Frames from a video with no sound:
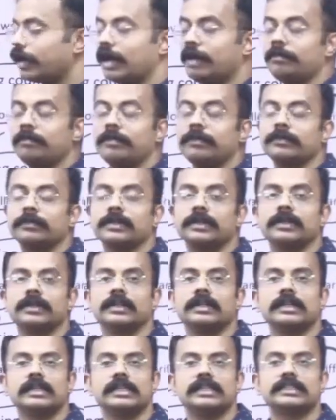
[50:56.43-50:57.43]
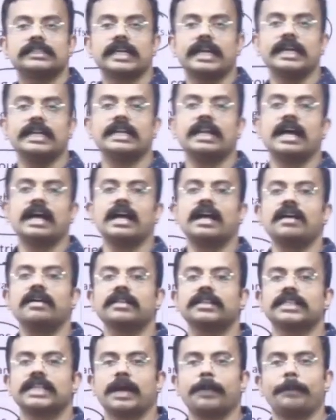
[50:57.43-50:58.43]
from
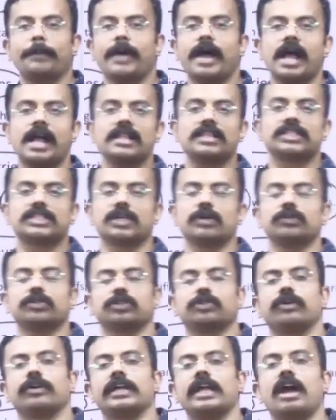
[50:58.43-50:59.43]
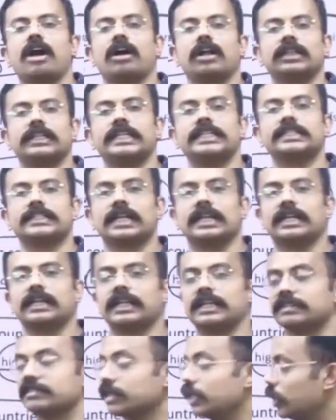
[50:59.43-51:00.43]
China, Japan, South Korea, all these
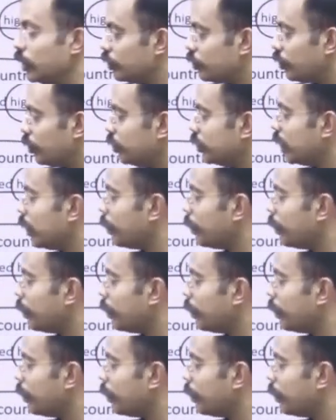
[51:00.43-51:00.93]
countries. So